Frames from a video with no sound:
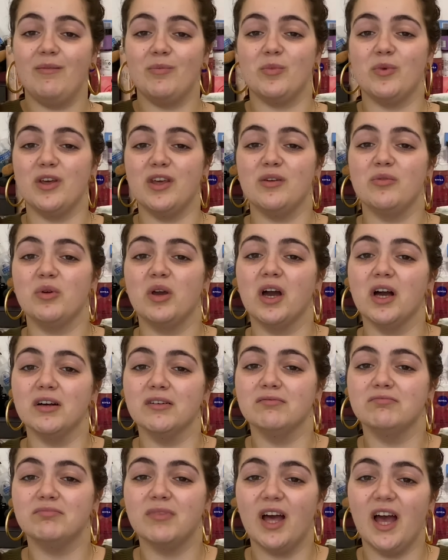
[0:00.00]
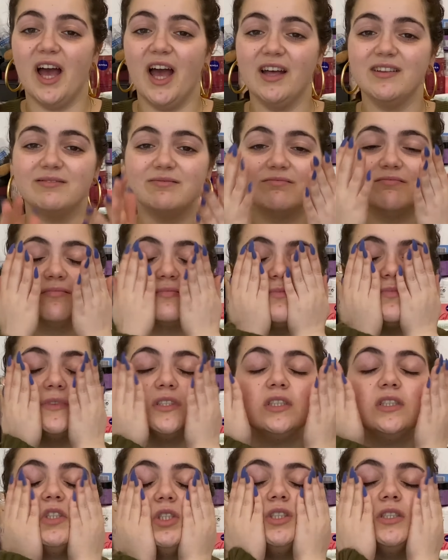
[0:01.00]
but here we are.
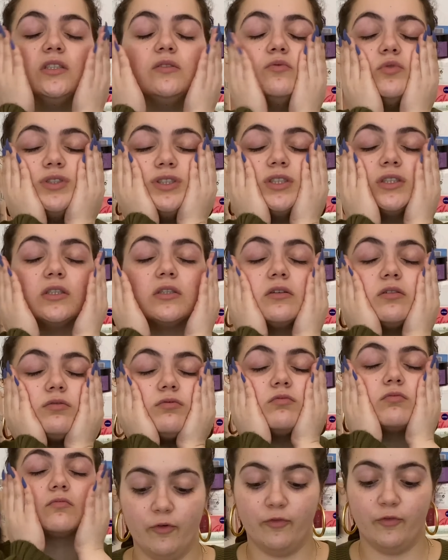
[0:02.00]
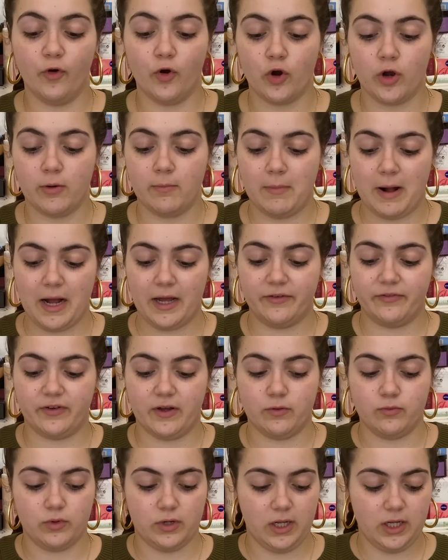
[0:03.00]
Here we go. For my
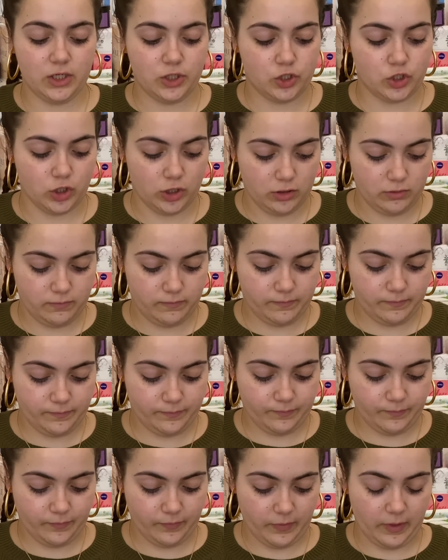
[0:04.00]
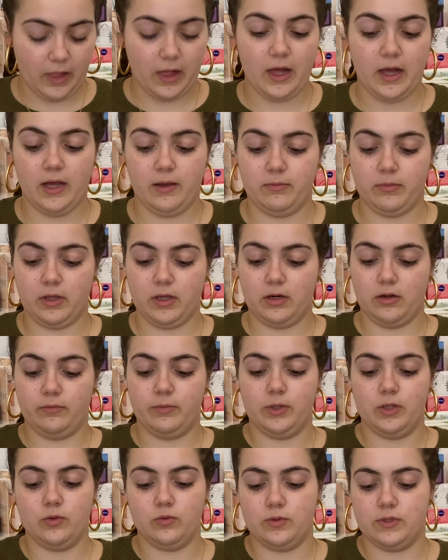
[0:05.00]
foundation, I'm gonna
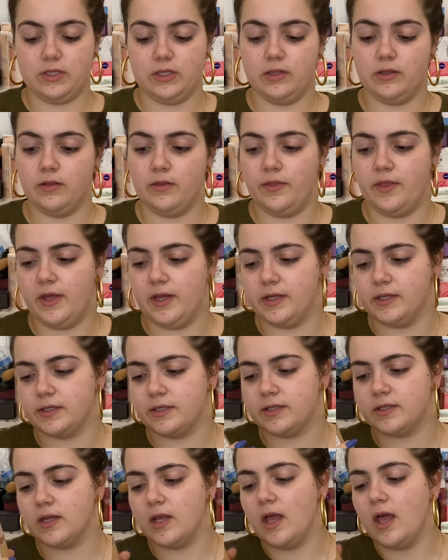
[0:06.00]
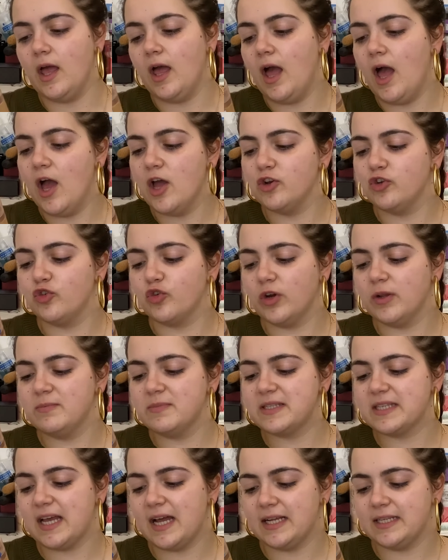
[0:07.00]
be using this Dream
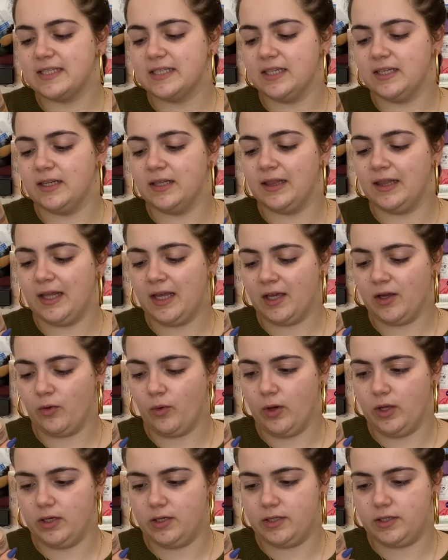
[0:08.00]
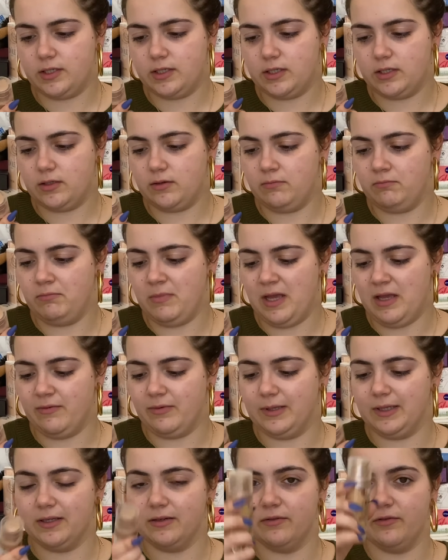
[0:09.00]
Satin Liquid
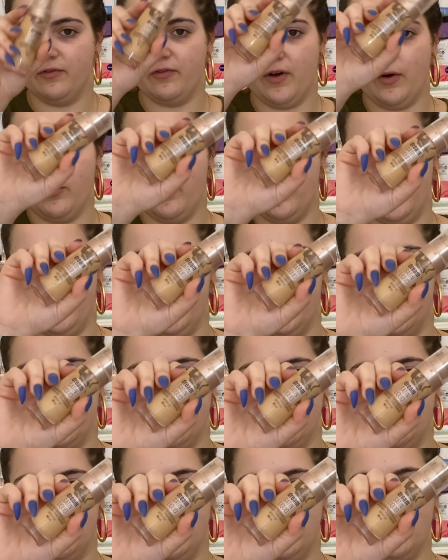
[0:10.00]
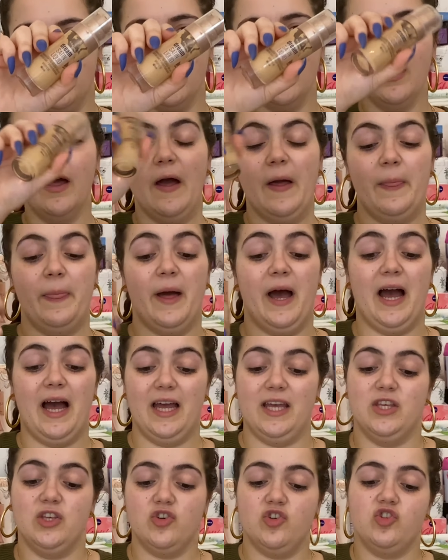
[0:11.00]
Maybelline foundation that
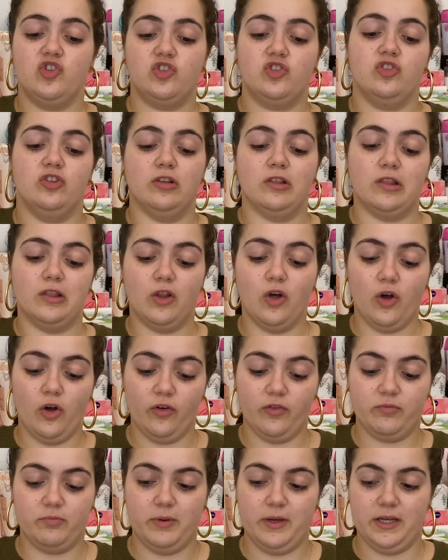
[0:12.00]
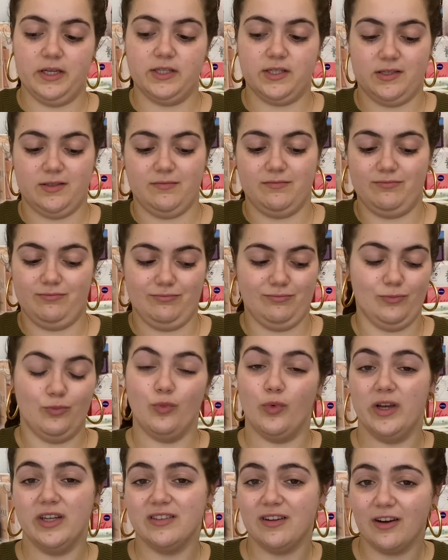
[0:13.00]
I used to love, but is
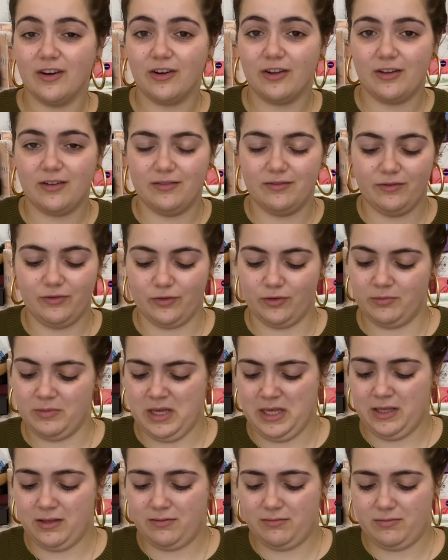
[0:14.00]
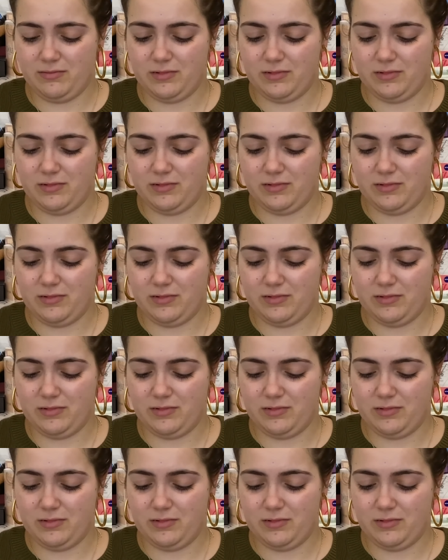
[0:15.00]
way dark for me.